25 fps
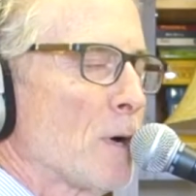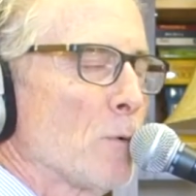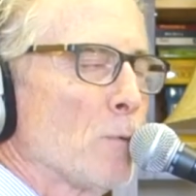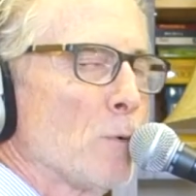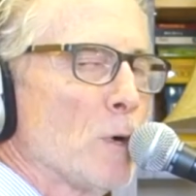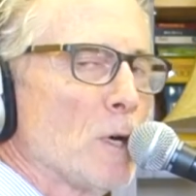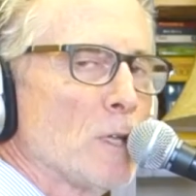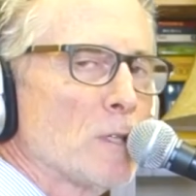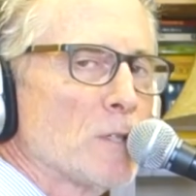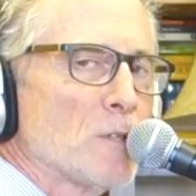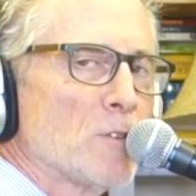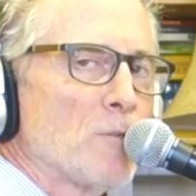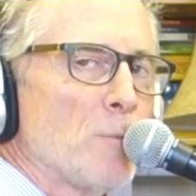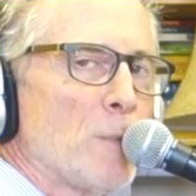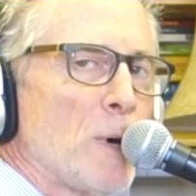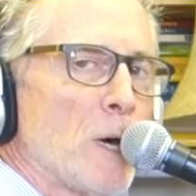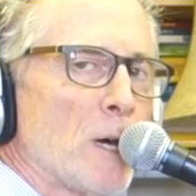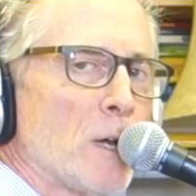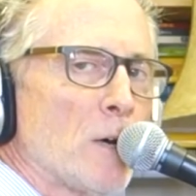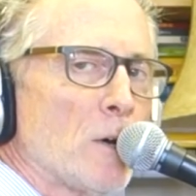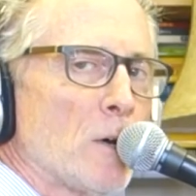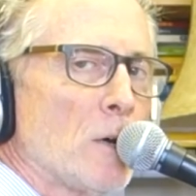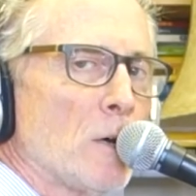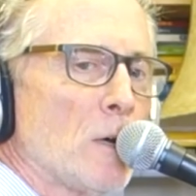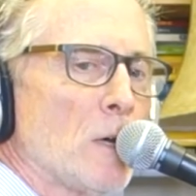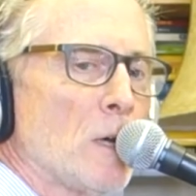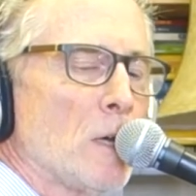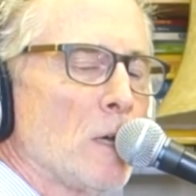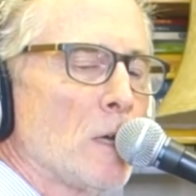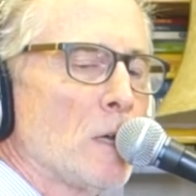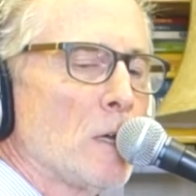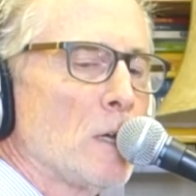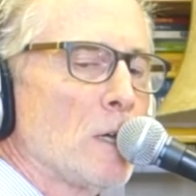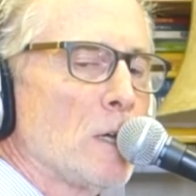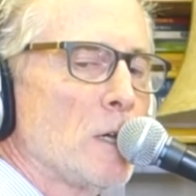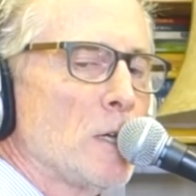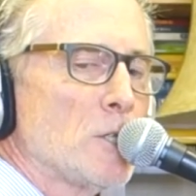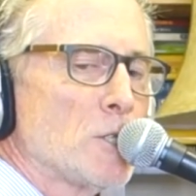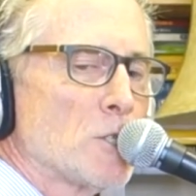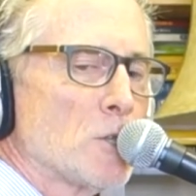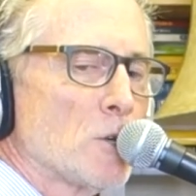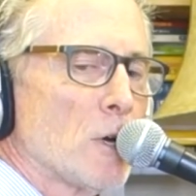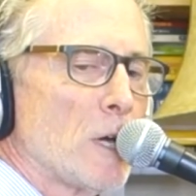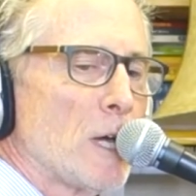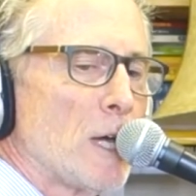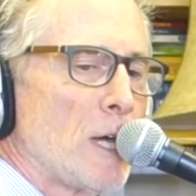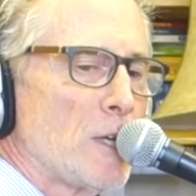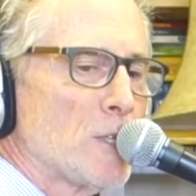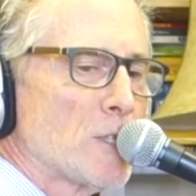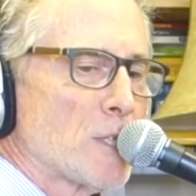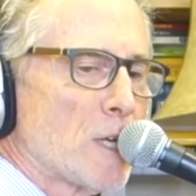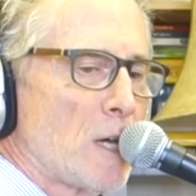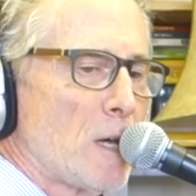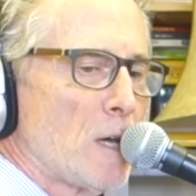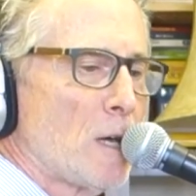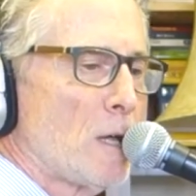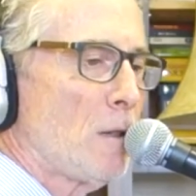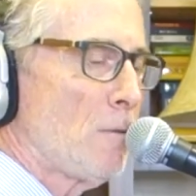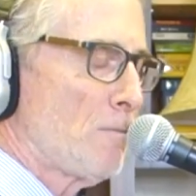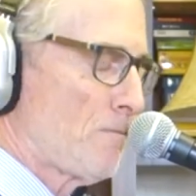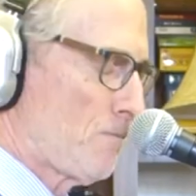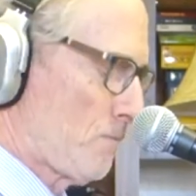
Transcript: relative minor is your A scale.